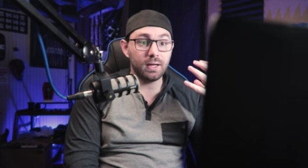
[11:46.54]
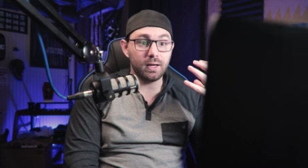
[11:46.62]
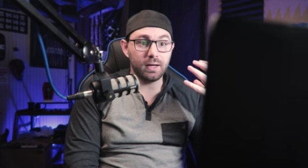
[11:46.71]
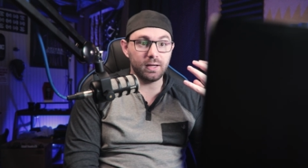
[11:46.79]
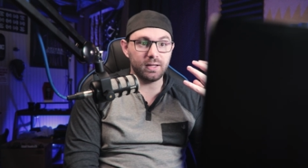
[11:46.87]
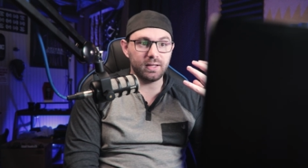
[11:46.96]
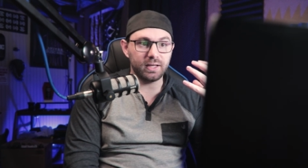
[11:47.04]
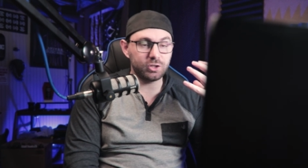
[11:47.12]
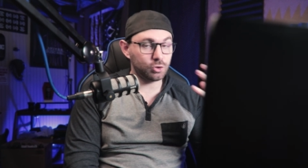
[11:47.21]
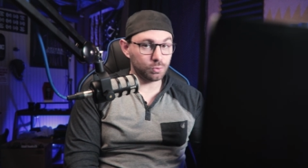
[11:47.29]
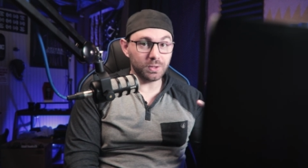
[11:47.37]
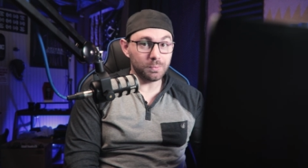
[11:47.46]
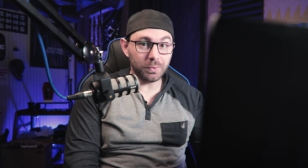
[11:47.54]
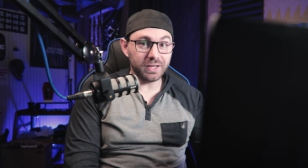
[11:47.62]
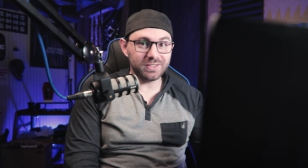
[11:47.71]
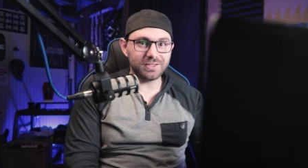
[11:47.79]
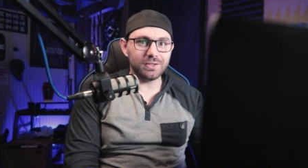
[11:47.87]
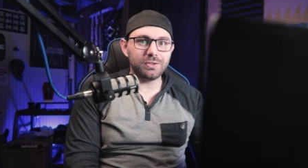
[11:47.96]
uh, extreme
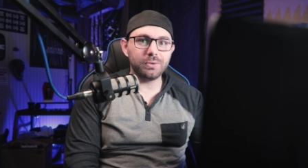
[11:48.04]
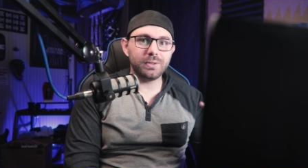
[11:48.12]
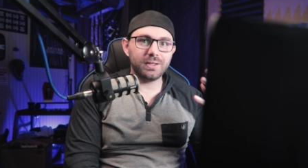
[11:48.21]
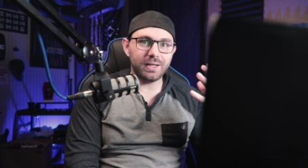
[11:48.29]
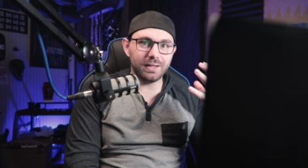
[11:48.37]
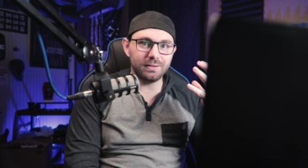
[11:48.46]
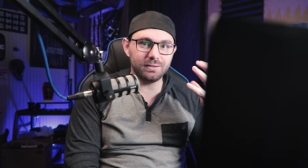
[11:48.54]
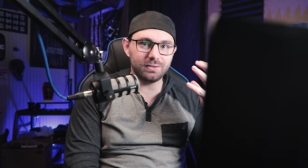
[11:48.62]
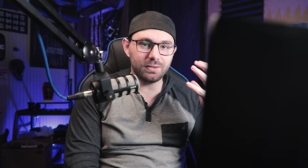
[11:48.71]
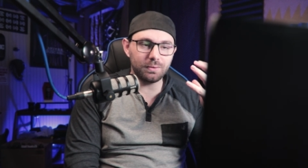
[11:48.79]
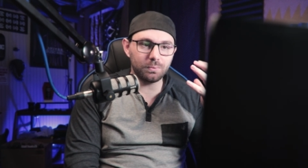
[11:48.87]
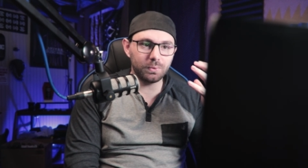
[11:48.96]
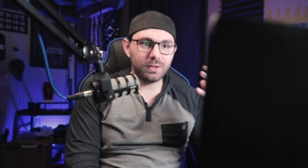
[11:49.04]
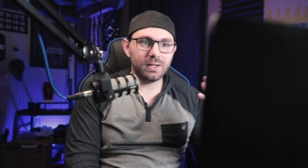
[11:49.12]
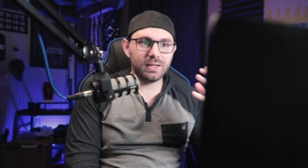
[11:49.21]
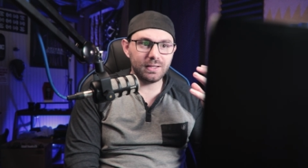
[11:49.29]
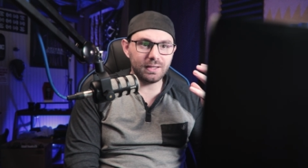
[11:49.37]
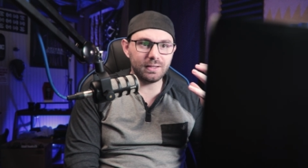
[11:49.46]
ways to do it and
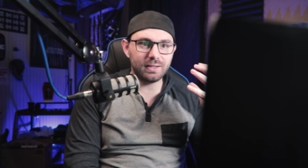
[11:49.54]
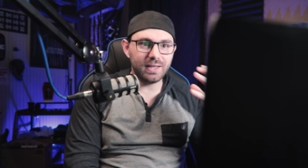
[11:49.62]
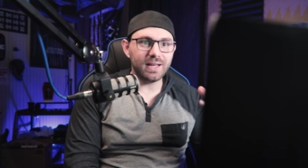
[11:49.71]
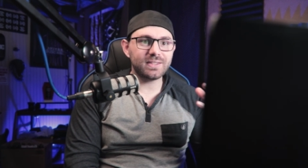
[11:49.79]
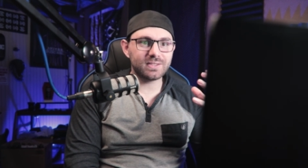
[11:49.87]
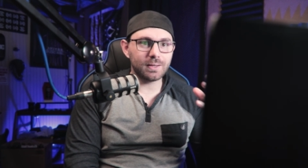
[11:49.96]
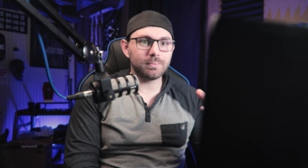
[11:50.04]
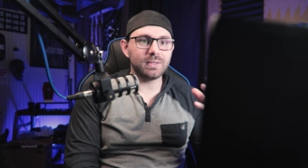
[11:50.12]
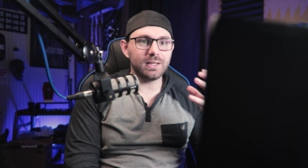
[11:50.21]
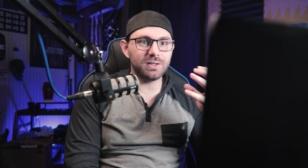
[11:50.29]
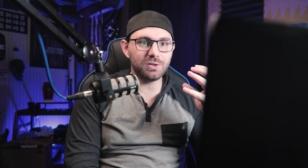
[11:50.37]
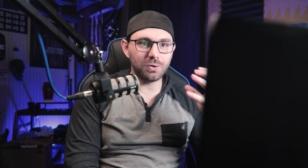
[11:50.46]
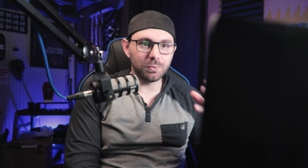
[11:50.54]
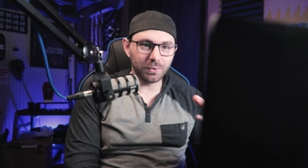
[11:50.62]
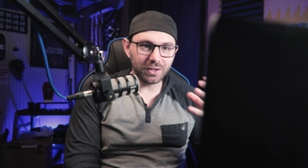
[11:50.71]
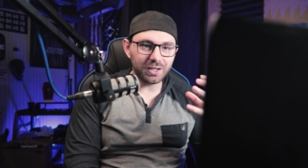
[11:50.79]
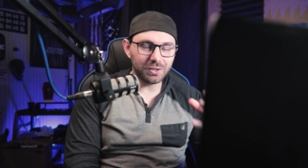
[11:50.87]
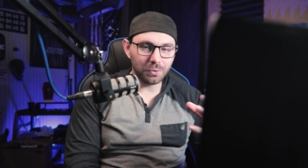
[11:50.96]
really get something
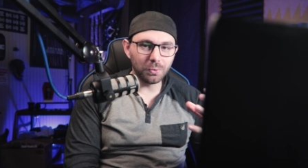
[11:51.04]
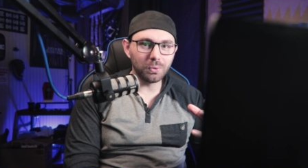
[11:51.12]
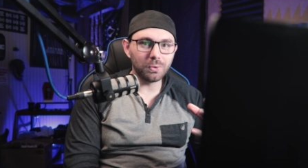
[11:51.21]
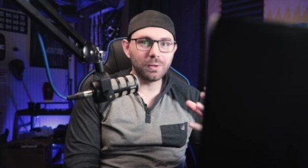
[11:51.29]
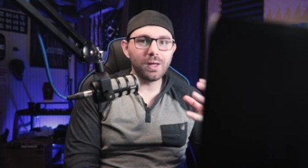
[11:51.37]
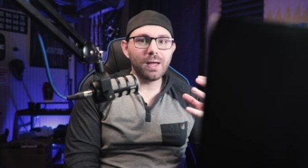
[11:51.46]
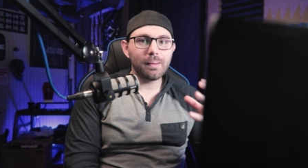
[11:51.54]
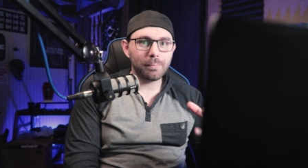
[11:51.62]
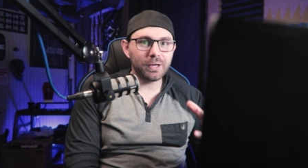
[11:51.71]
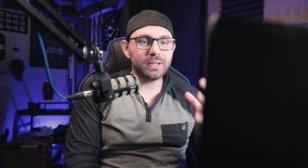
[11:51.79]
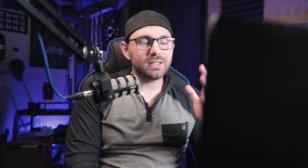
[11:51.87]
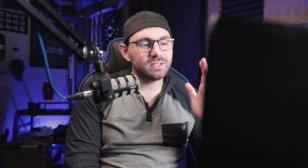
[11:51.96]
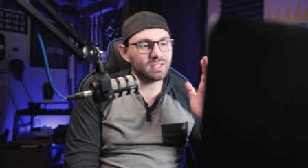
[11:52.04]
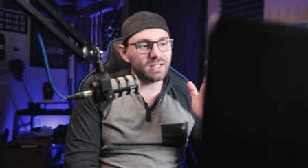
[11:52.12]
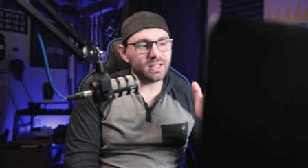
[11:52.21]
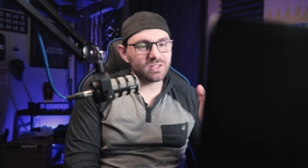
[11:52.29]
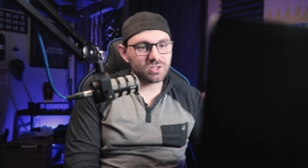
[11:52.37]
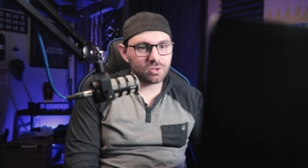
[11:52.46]
really cool but to
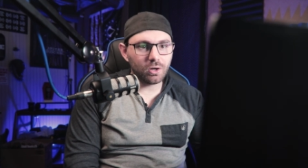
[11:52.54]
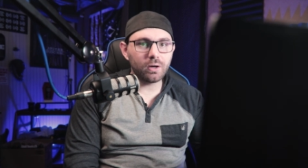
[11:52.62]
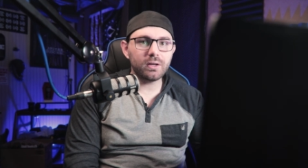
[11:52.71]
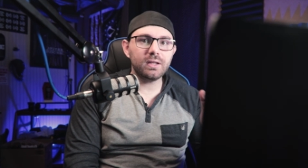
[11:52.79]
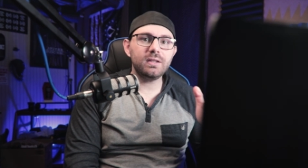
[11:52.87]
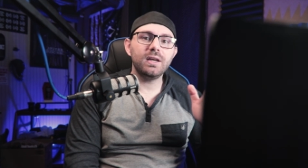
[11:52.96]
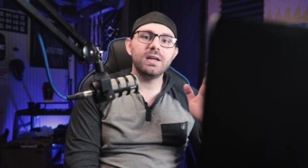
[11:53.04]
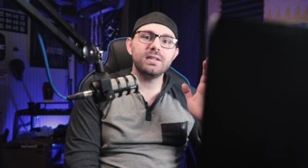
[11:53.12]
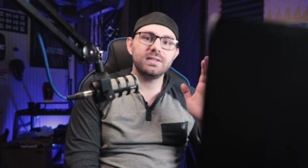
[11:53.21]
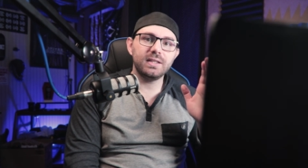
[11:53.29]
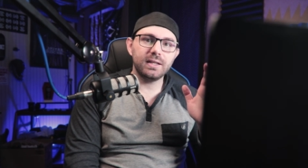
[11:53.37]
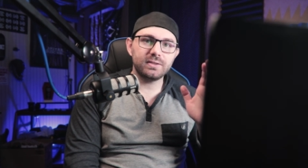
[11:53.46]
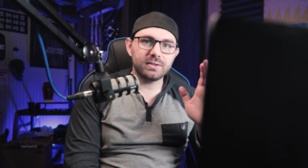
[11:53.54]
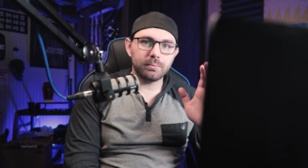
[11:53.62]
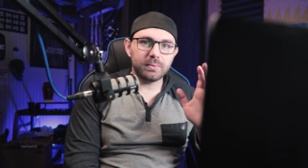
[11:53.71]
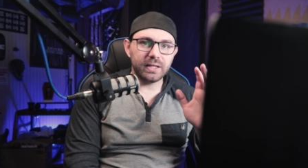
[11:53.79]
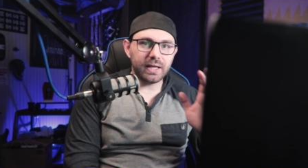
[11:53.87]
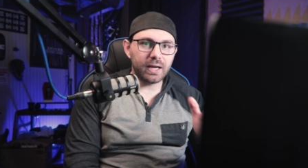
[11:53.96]
get started, to get
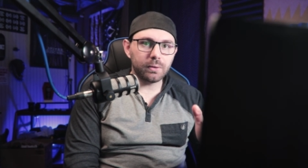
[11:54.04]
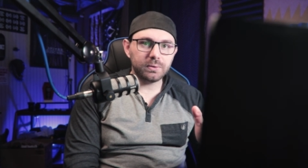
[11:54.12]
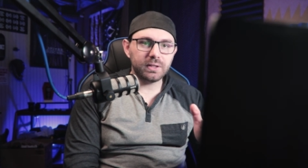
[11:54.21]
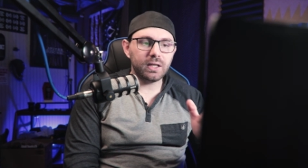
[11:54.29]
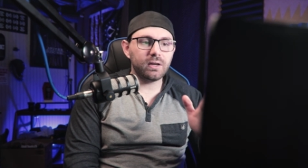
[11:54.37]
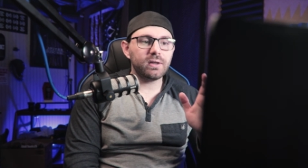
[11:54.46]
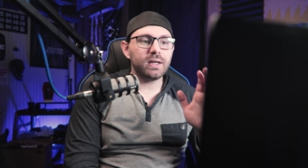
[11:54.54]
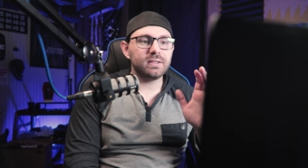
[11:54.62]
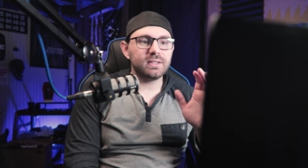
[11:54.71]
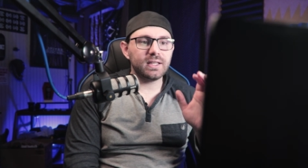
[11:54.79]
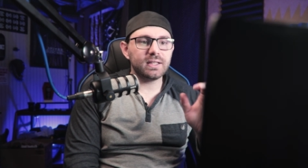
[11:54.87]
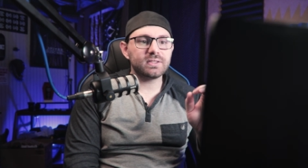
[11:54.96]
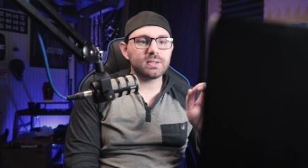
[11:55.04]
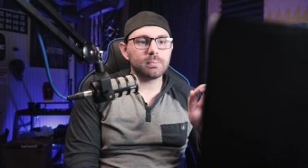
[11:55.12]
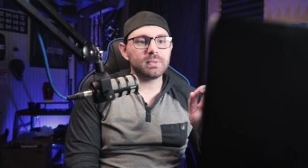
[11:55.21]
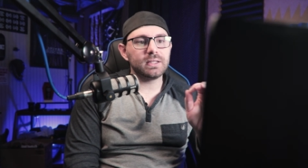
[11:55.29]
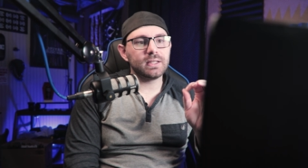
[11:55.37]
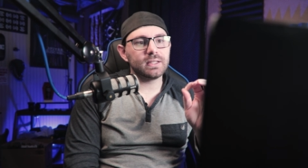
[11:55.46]
something out there, and to get
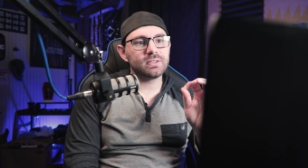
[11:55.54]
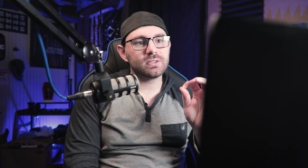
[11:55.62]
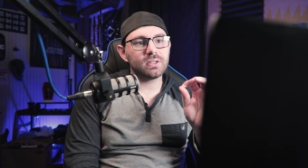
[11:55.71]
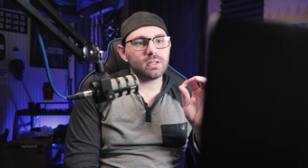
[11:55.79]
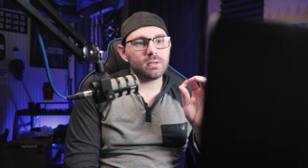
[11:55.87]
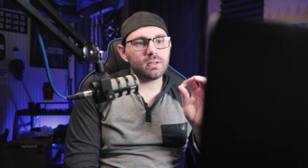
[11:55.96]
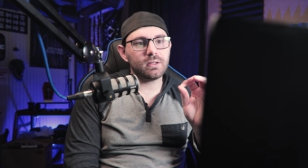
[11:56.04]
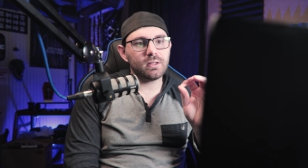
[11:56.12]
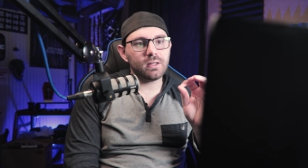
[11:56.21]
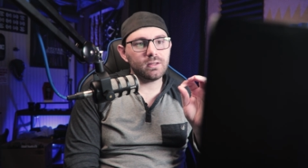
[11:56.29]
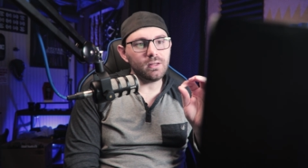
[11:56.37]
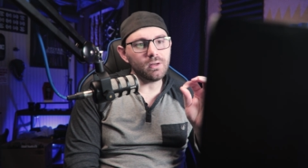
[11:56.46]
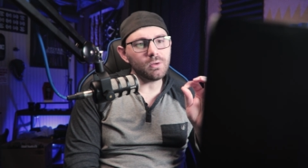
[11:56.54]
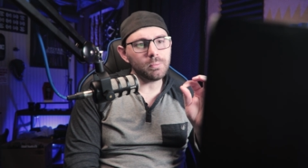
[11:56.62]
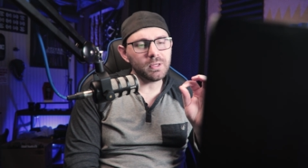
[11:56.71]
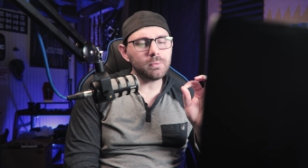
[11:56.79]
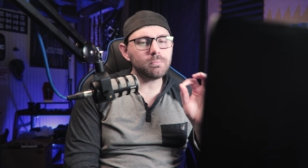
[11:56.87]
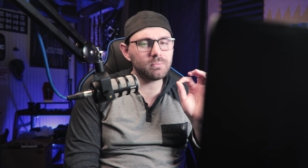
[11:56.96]
something that's a little
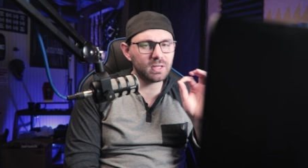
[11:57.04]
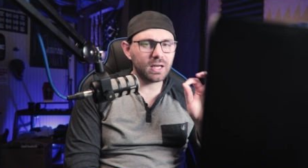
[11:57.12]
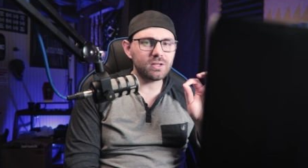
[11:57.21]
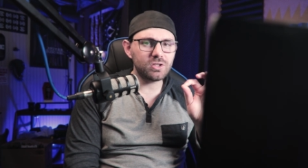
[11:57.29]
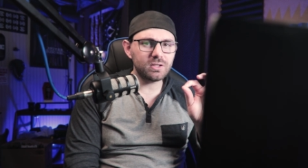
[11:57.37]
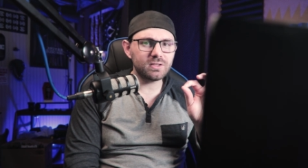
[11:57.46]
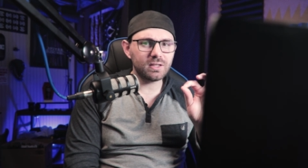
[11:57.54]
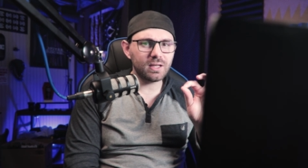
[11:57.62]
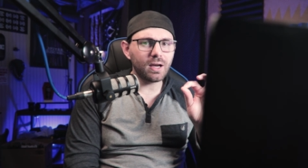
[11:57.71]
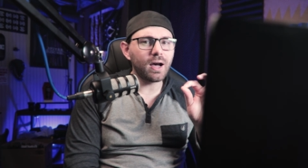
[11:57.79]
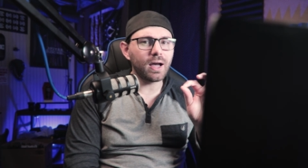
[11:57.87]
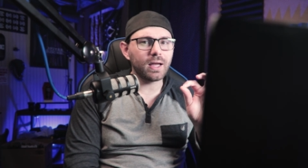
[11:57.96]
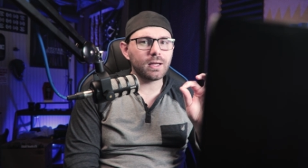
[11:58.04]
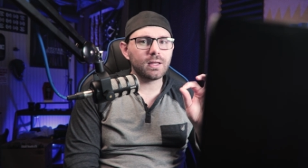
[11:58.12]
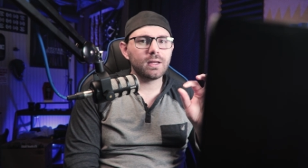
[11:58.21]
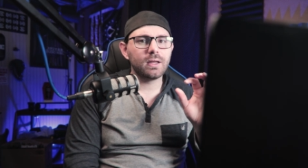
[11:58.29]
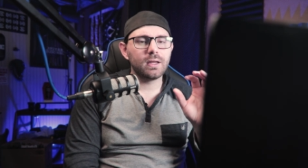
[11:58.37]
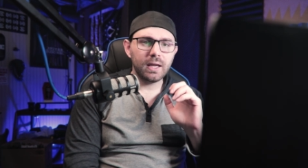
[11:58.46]
bit catchy to the eye,
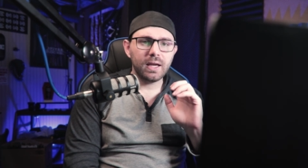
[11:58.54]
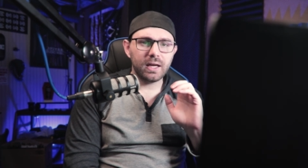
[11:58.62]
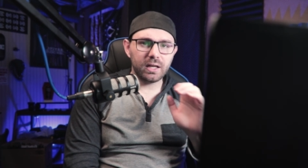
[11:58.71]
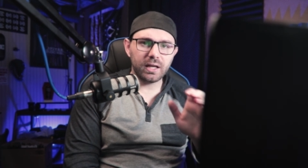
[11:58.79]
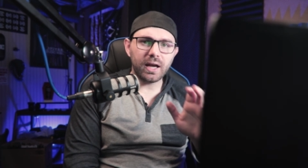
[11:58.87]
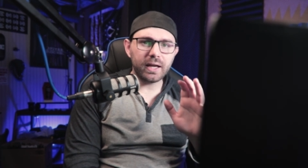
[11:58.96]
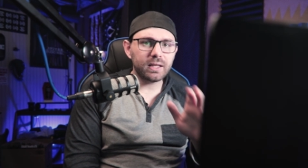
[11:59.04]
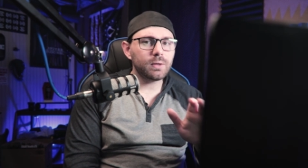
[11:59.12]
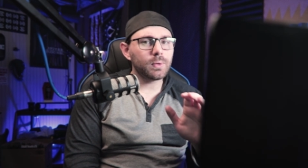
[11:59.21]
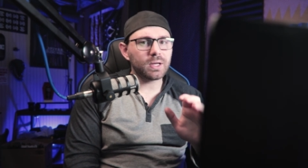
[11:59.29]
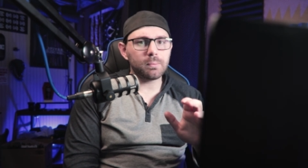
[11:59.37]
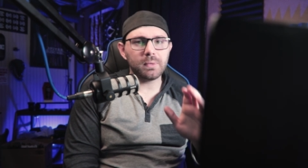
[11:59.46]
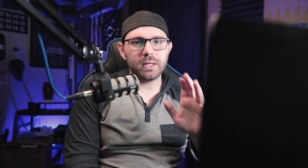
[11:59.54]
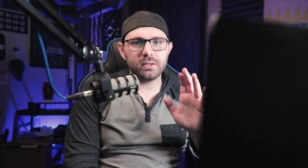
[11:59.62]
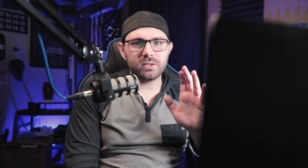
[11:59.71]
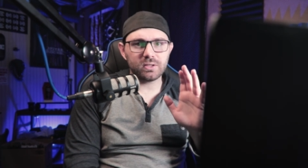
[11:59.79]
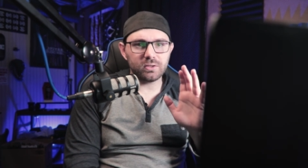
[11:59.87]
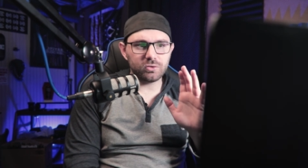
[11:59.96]
and I highly
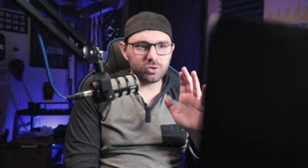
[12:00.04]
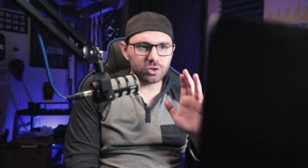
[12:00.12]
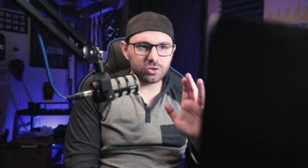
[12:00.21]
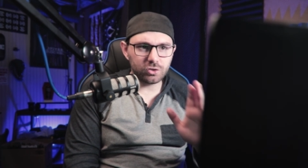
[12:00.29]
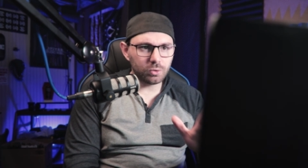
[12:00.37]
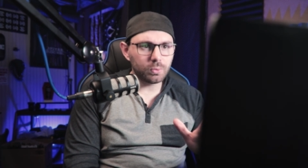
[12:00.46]
recommend just